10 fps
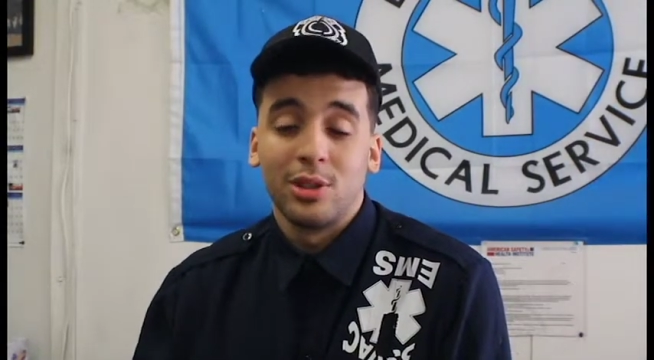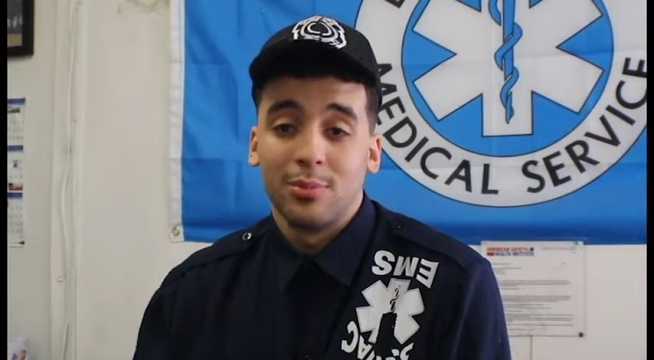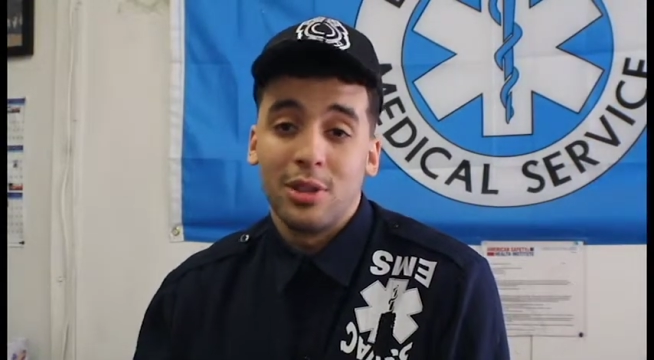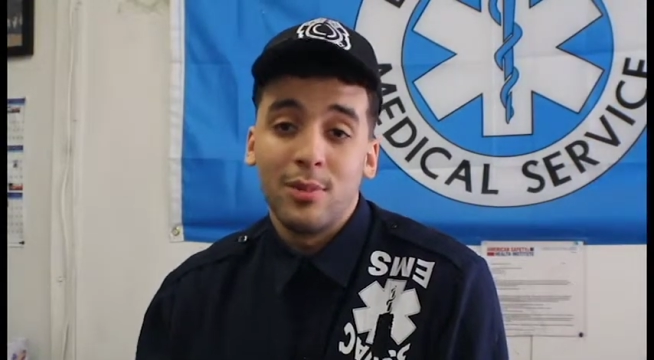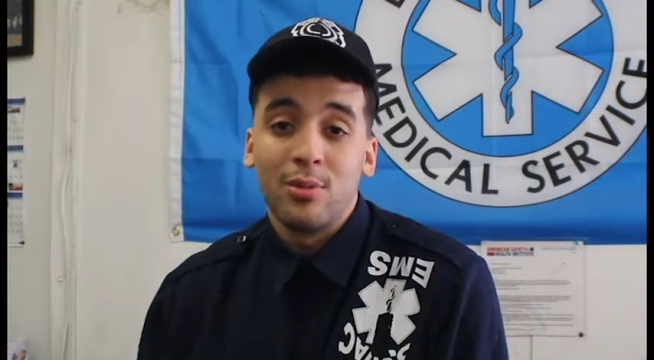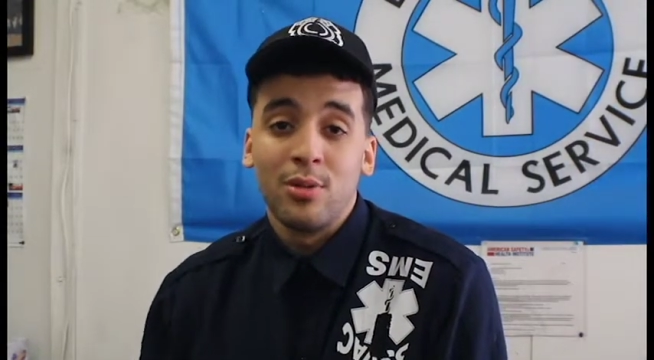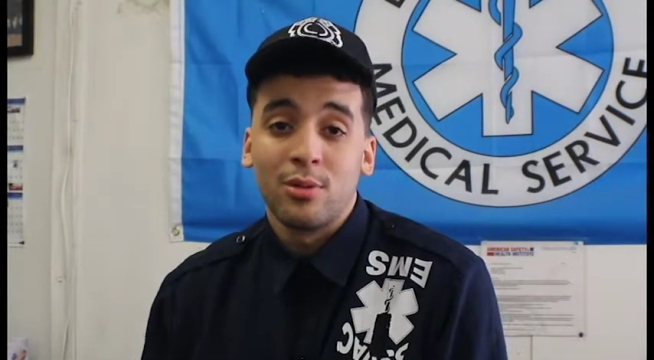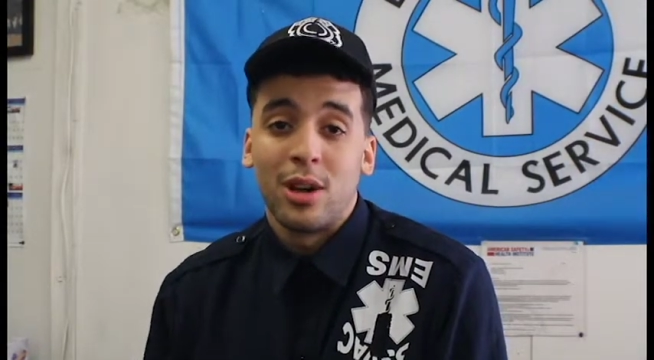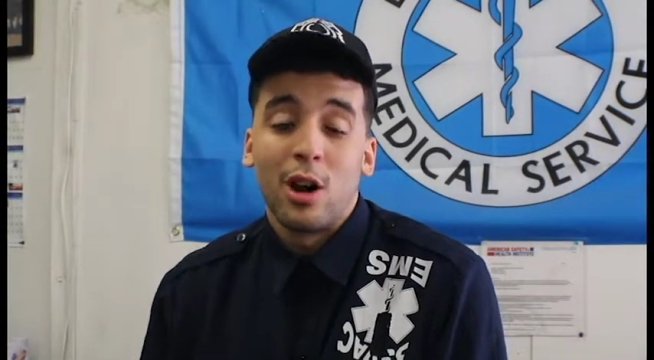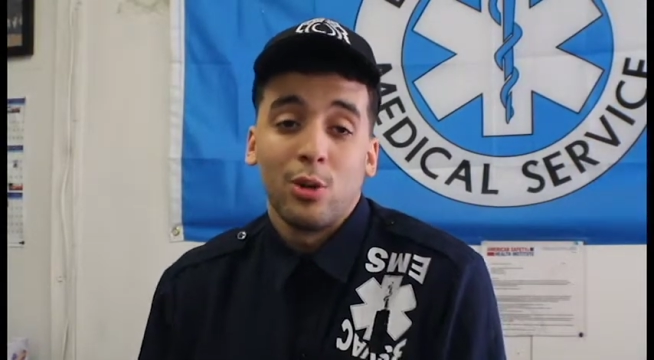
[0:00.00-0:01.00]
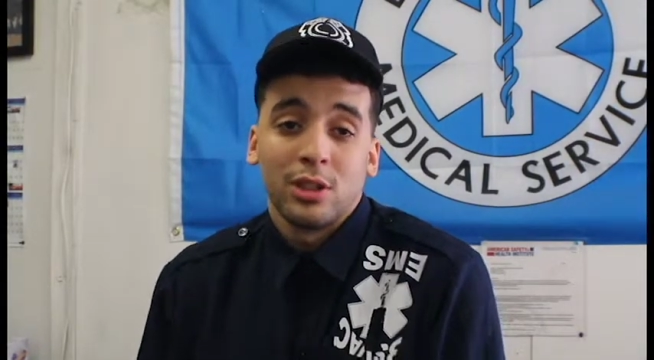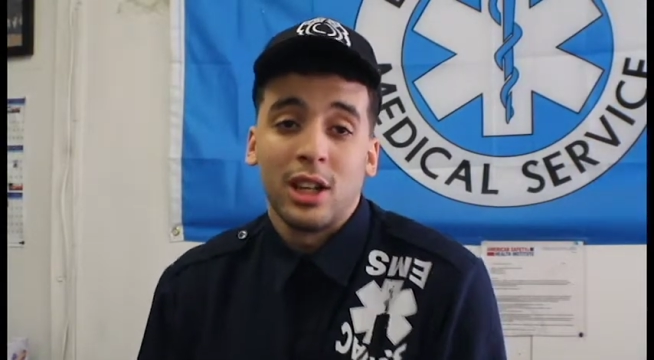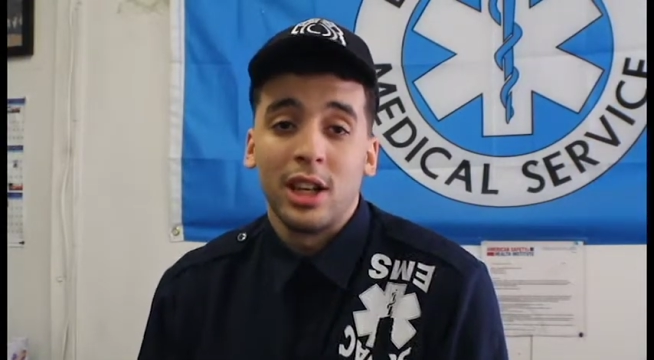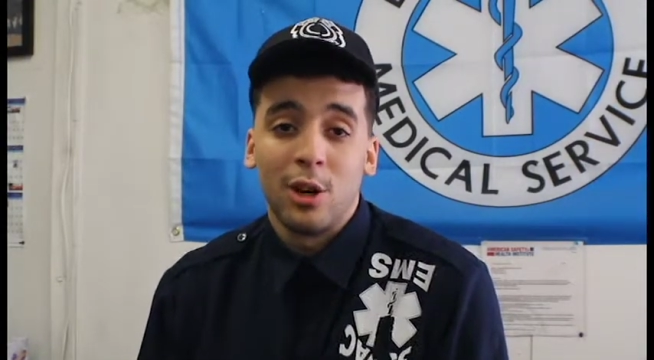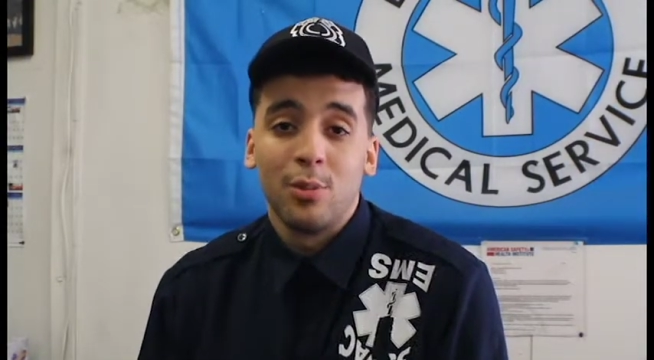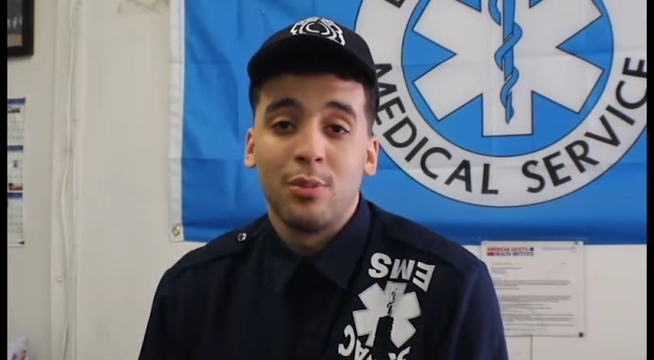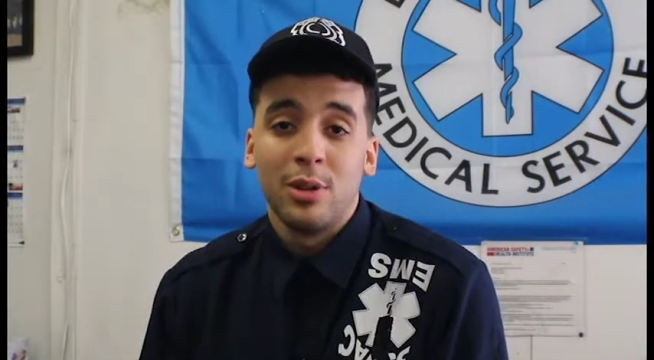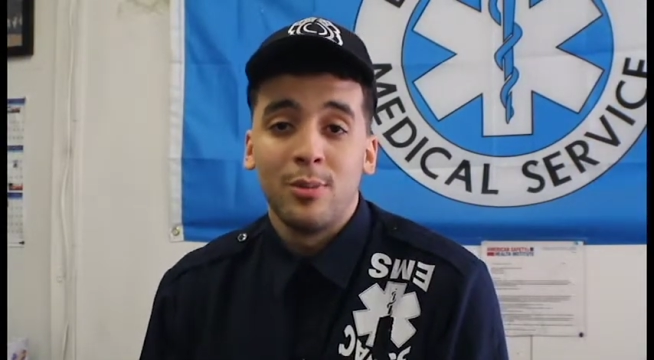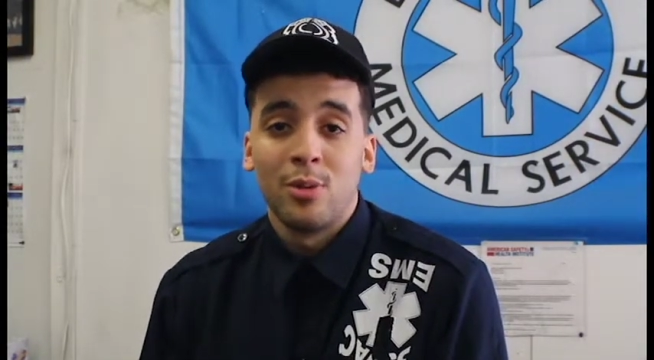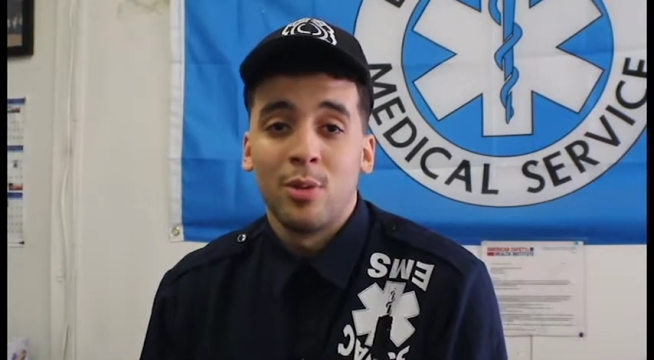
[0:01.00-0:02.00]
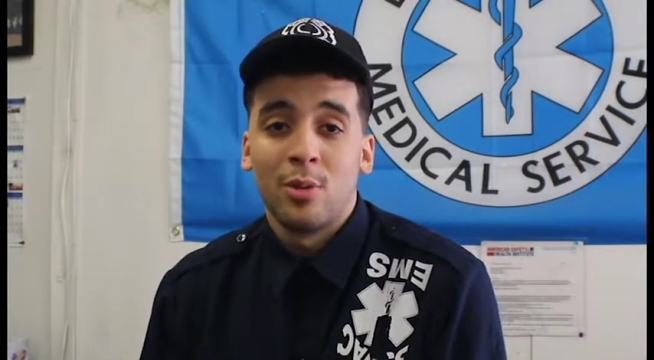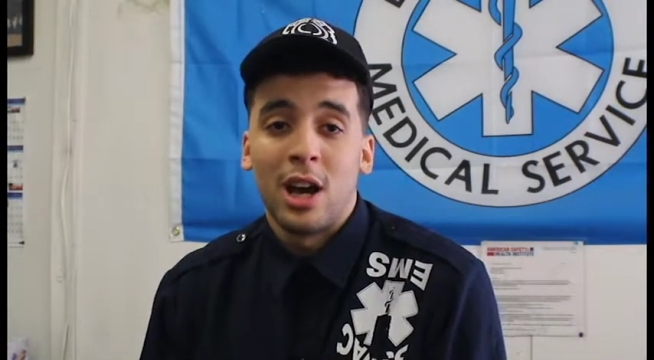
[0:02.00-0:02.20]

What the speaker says: people. I always like helping people.